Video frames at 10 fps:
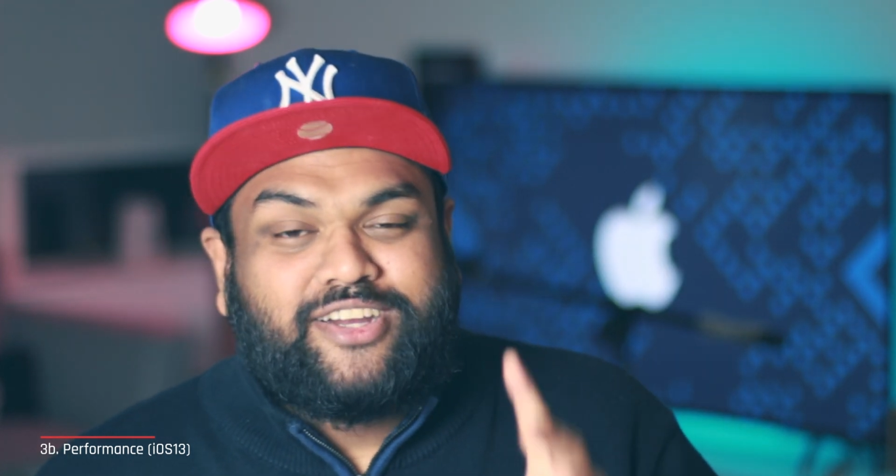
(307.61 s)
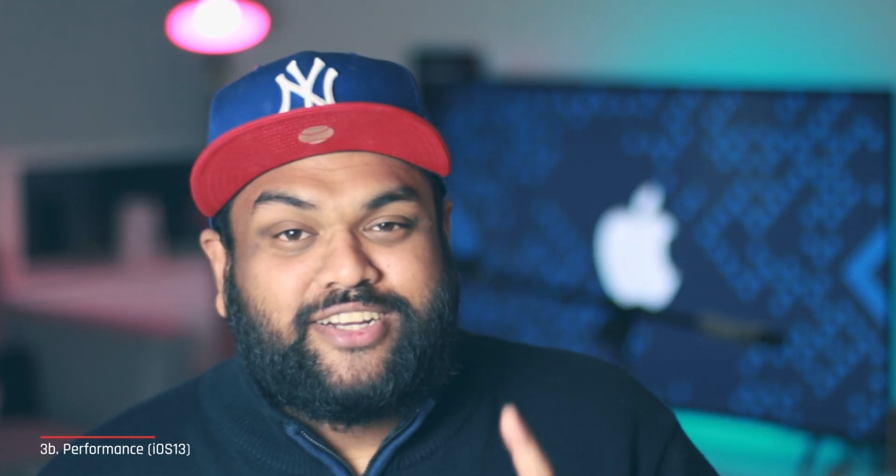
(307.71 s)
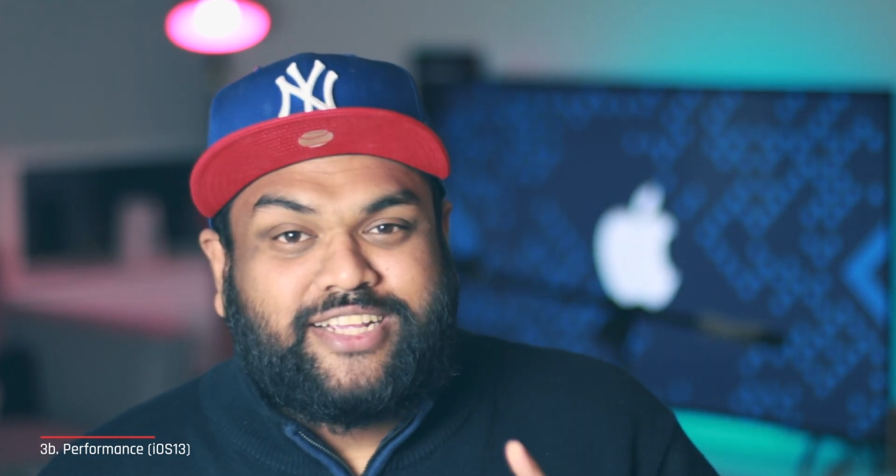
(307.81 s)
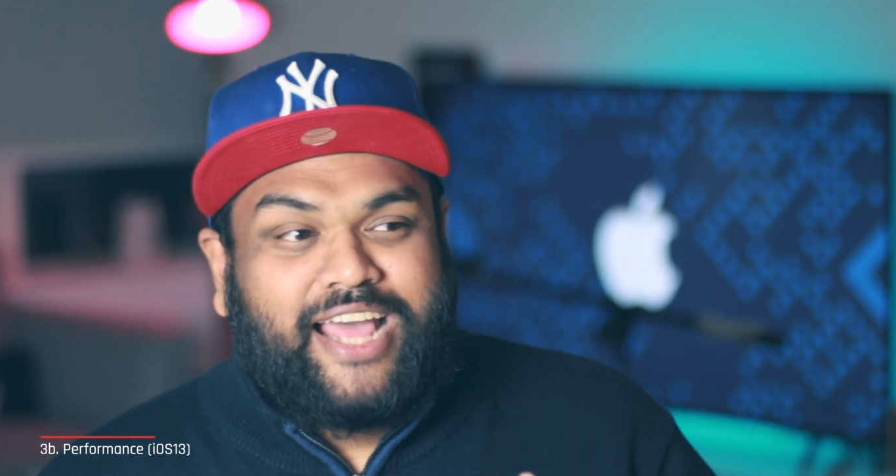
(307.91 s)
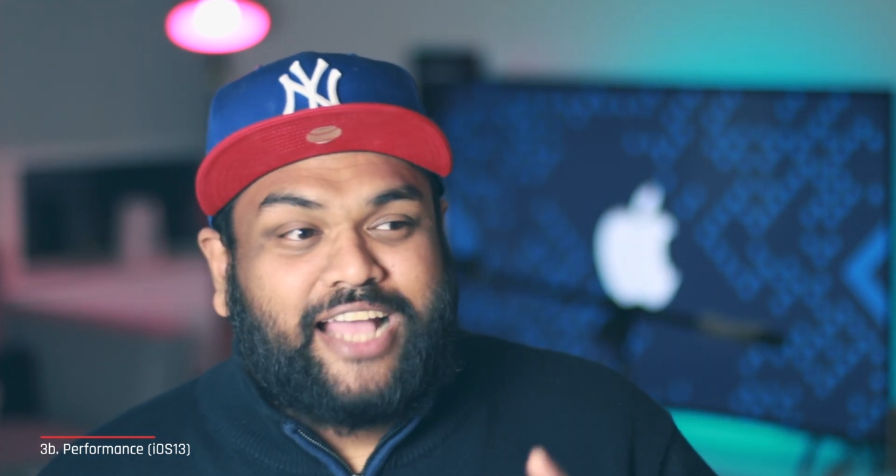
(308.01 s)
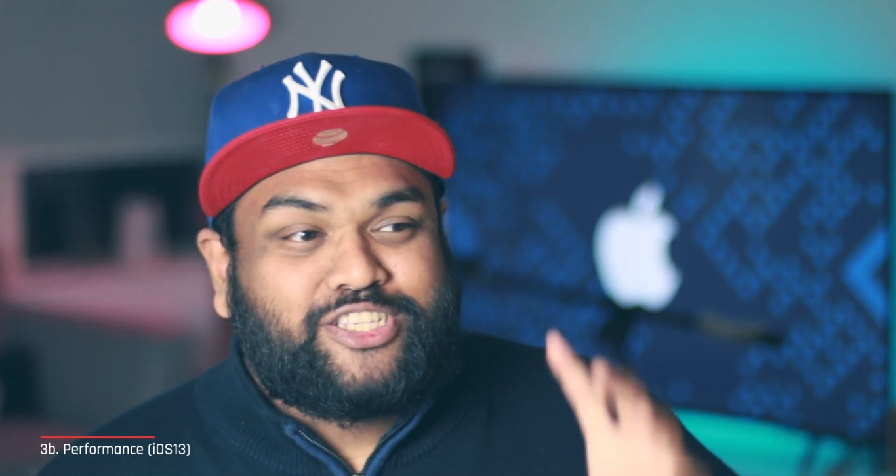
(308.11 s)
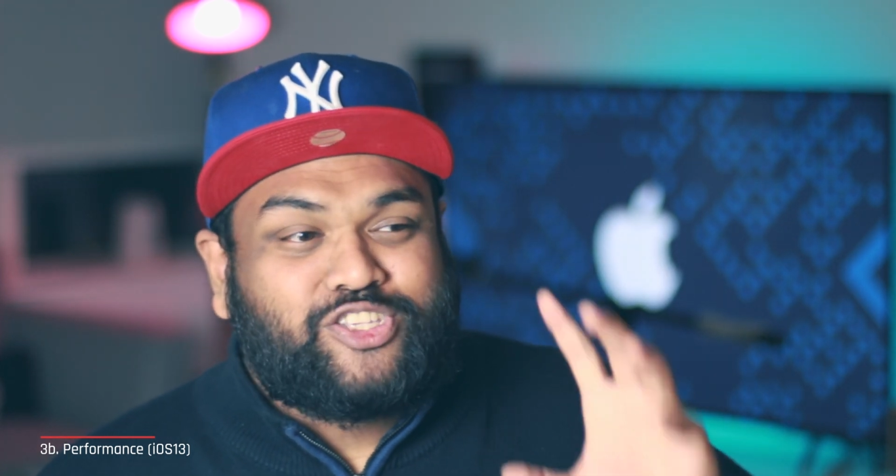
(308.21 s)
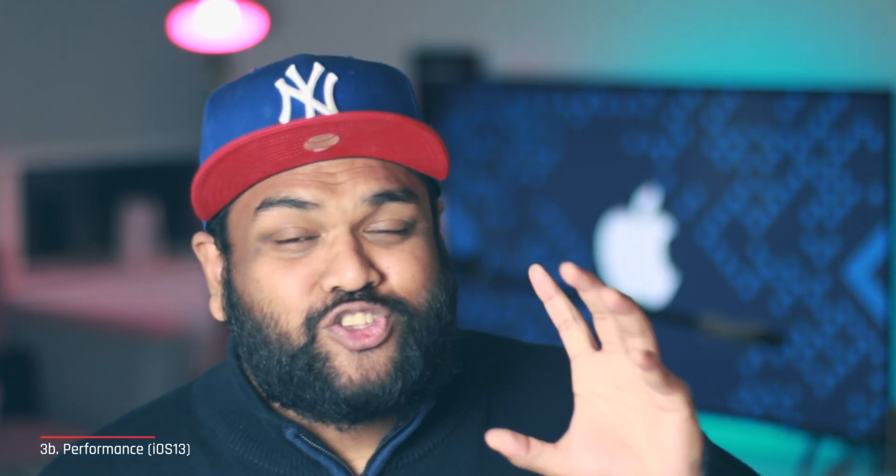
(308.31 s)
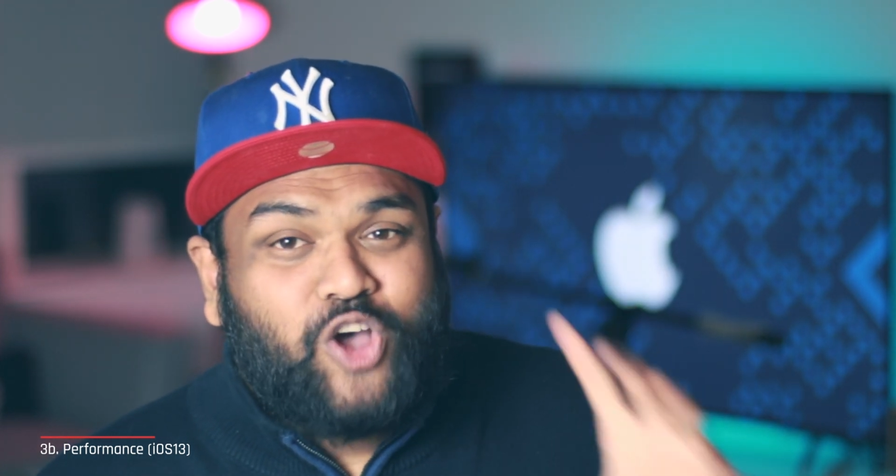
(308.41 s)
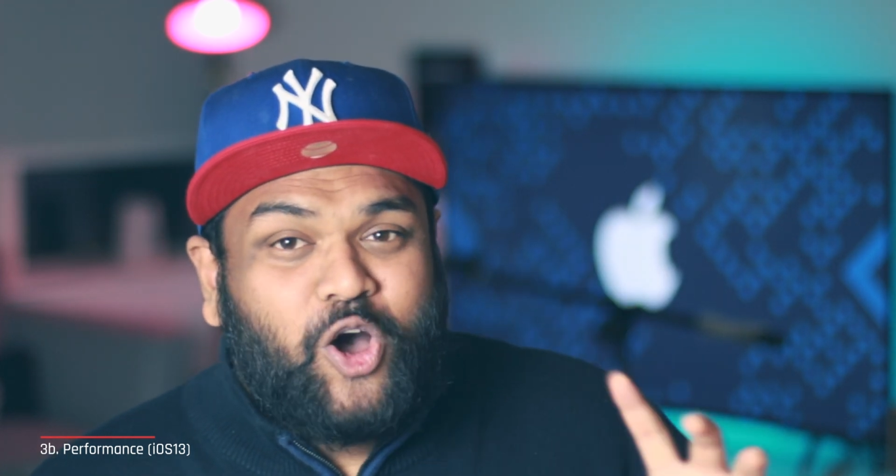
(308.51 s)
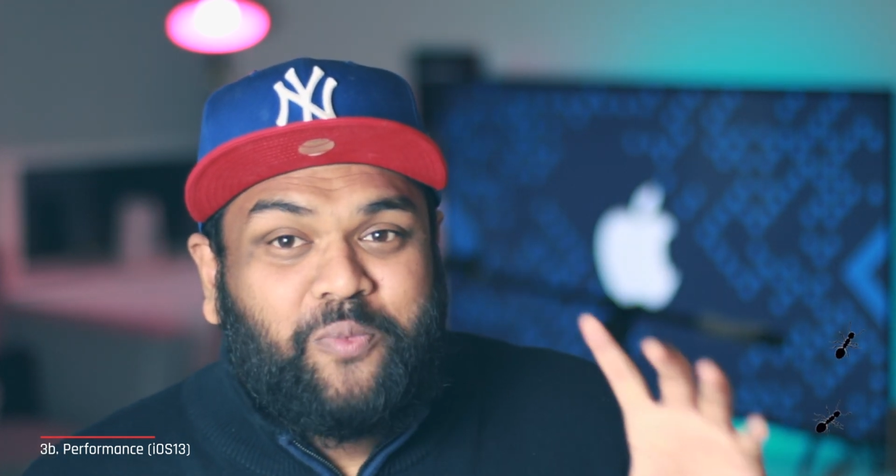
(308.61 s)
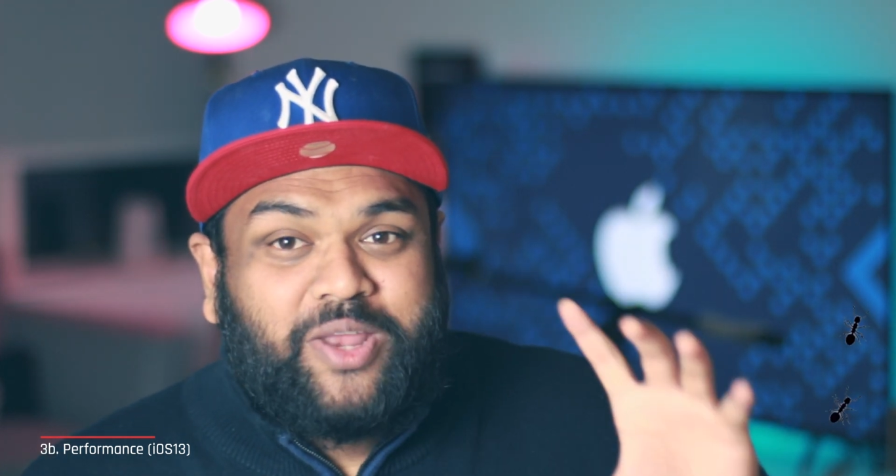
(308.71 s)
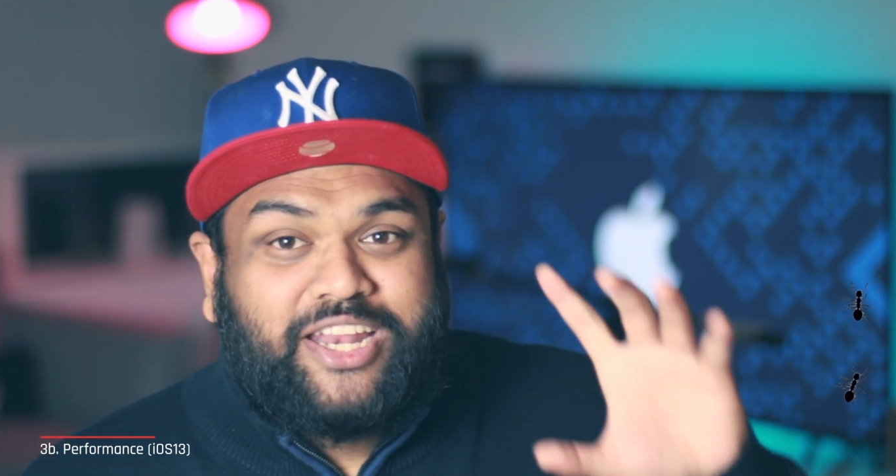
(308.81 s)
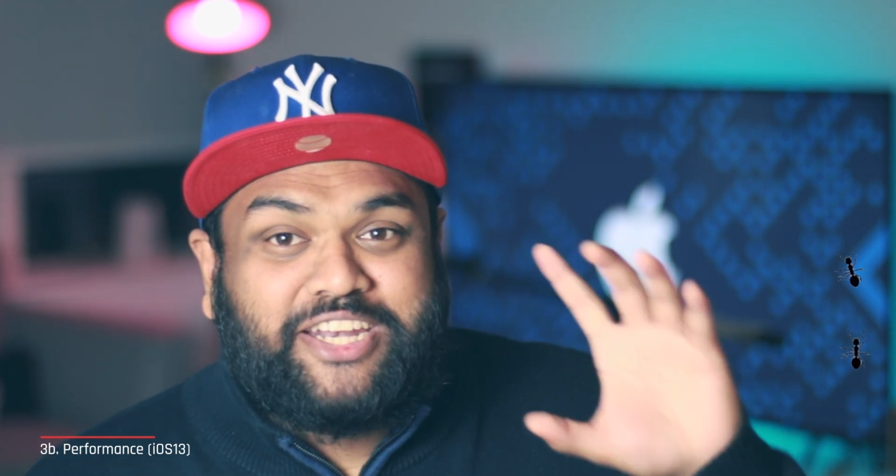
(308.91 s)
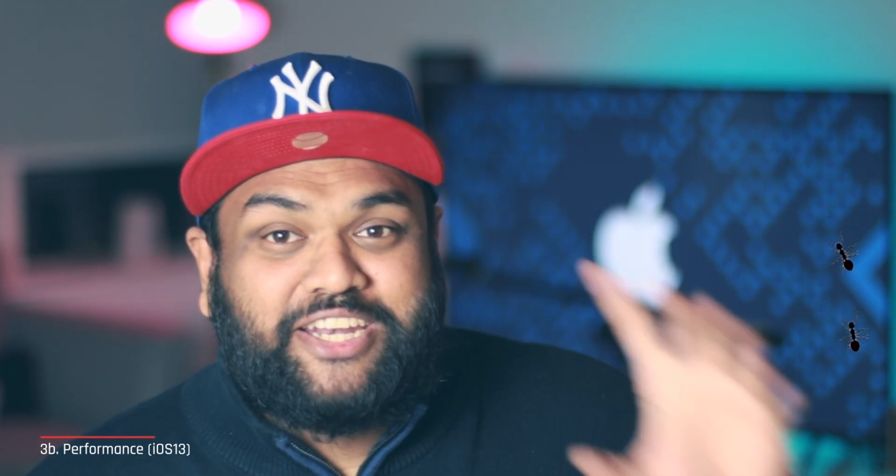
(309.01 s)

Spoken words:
13 had so many